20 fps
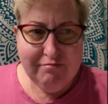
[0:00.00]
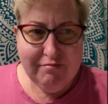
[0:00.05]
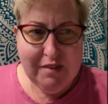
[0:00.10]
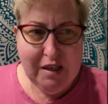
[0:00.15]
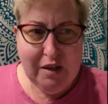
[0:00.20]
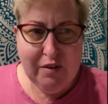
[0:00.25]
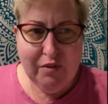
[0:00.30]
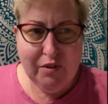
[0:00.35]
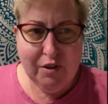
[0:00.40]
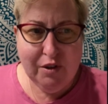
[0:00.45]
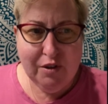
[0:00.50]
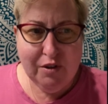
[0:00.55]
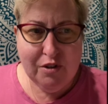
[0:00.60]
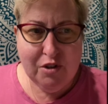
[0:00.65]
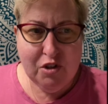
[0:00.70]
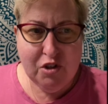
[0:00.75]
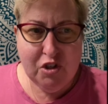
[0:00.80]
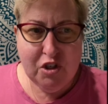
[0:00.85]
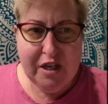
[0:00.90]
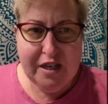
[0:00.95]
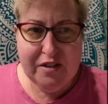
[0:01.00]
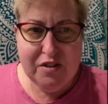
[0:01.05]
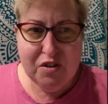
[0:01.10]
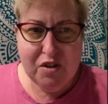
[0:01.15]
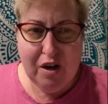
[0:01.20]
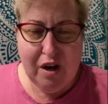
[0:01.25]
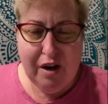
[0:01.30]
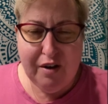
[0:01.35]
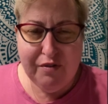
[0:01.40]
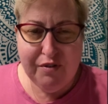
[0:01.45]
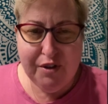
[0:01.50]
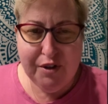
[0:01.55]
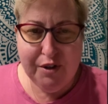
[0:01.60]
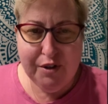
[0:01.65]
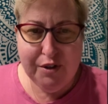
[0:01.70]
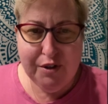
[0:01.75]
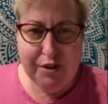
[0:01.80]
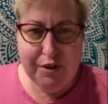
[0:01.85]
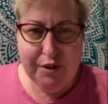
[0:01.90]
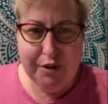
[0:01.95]
Ever chased off the
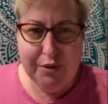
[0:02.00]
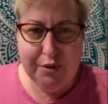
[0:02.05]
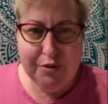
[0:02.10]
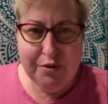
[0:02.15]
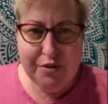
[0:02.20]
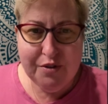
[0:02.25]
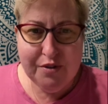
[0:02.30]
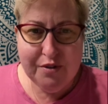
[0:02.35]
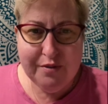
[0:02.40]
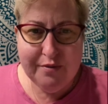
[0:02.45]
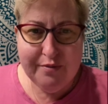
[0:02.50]
good news?